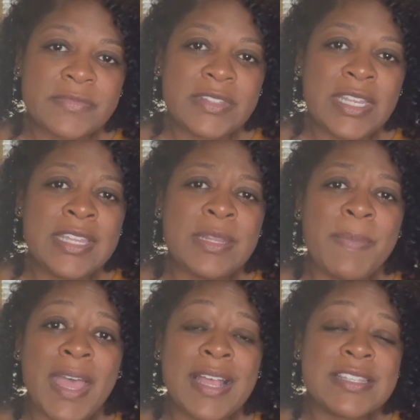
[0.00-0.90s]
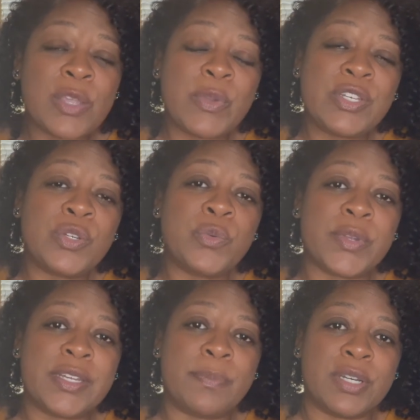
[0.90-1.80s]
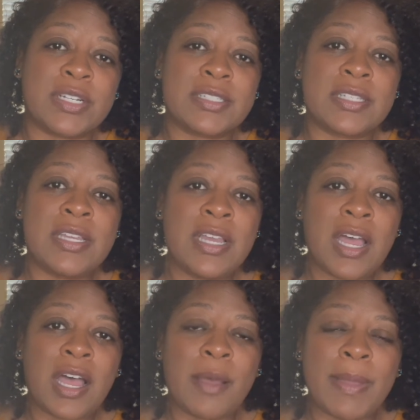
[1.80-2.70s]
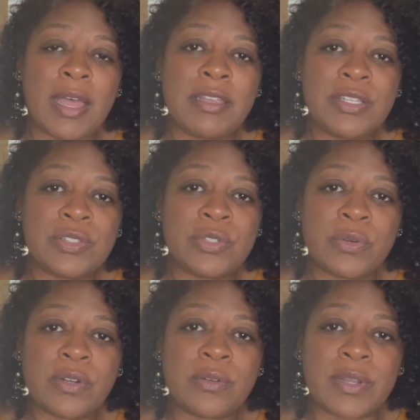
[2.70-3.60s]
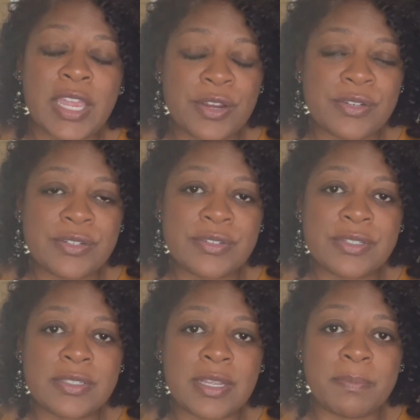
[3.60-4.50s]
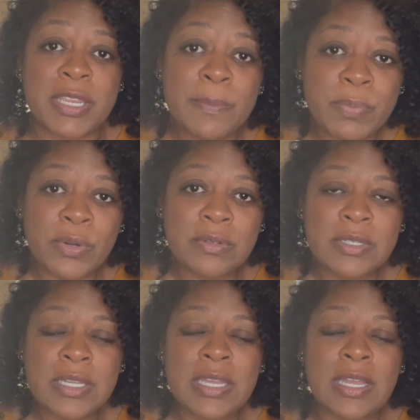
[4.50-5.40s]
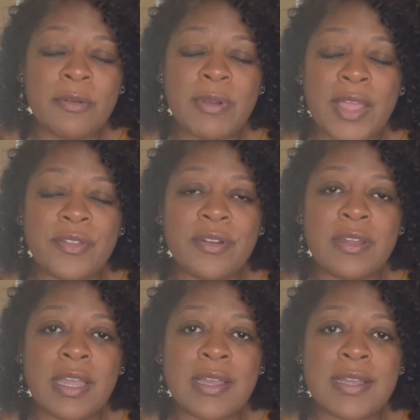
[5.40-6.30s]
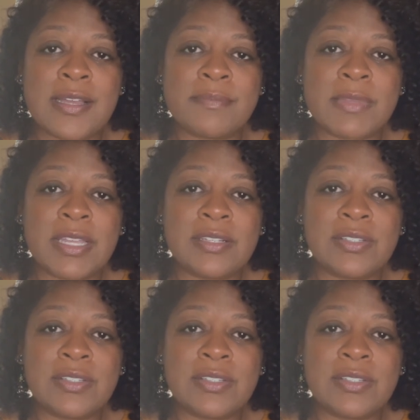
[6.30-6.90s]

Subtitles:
in the past, and we do read books about historical characters and people, rather. And